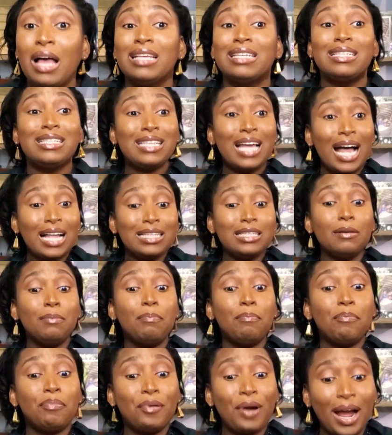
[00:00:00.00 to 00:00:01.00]
Start to
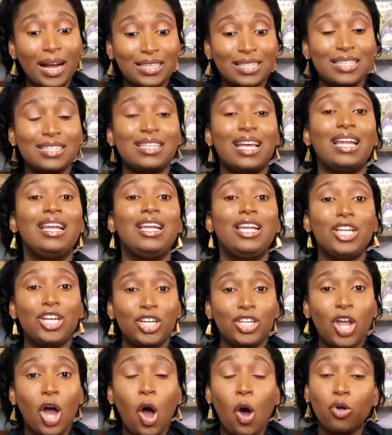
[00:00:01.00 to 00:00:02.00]
practice and
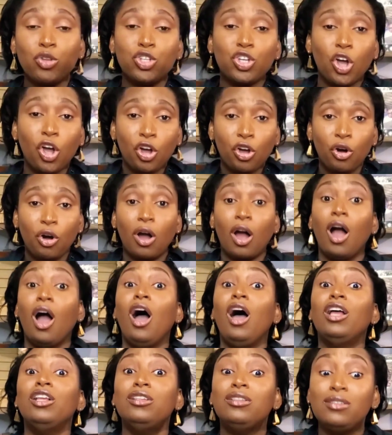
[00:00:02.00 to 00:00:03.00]
learn how to cook
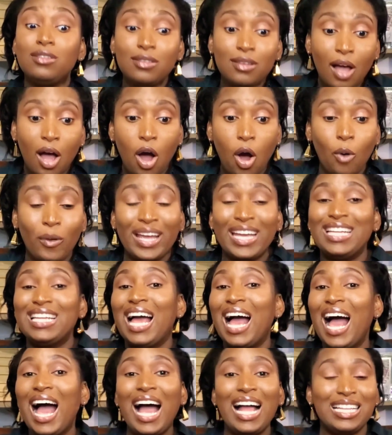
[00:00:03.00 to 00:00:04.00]
now,
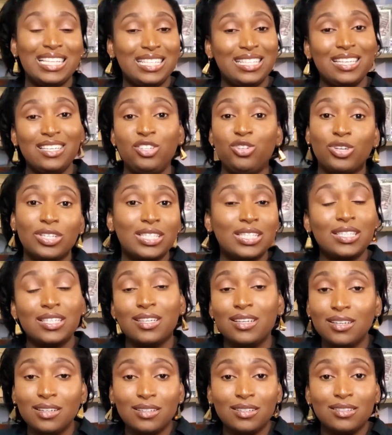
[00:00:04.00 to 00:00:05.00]
enhancing your
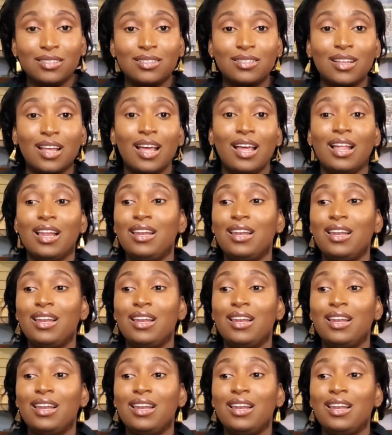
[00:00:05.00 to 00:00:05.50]
skills,